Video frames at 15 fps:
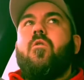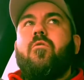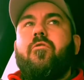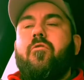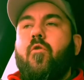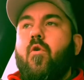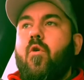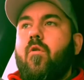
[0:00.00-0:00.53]

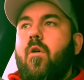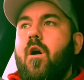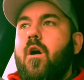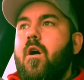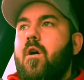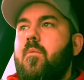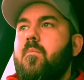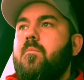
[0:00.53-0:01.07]
for
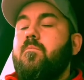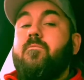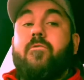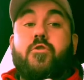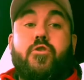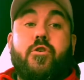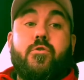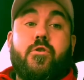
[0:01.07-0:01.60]

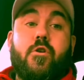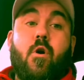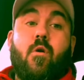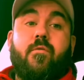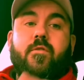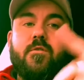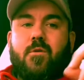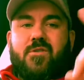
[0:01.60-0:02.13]
junior golfers.